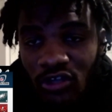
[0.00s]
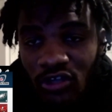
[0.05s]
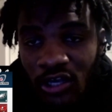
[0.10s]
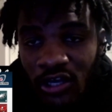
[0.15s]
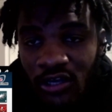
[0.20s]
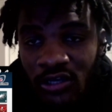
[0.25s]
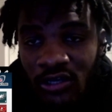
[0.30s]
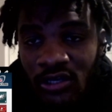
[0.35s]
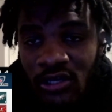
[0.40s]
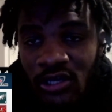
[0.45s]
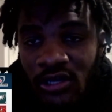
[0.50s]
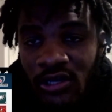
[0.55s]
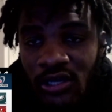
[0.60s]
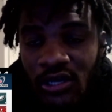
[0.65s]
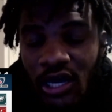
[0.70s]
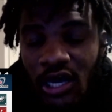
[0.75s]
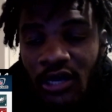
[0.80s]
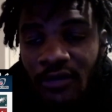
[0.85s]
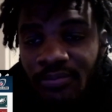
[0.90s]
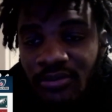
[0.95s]
uh,
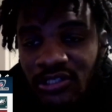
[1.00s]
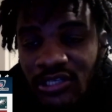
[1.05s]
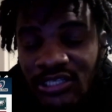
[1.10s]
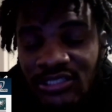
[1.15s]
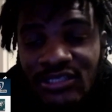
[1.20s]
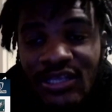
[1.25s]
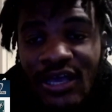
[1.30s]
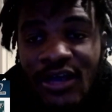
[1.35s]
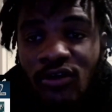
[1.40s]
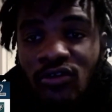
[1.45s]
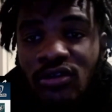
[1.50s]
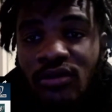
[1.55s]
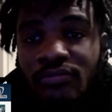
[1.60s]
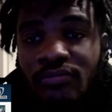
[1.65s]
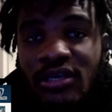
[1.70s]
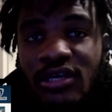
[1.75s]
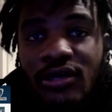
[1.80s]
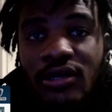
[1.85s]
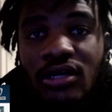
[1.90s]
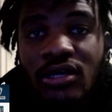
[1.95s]
uh but it's not gonna
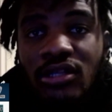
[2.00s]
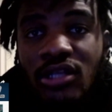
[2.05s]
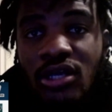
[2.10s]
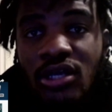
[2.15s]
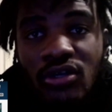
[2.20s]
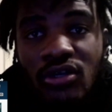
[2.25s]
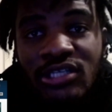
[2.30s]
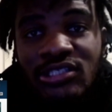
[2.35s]
be a close.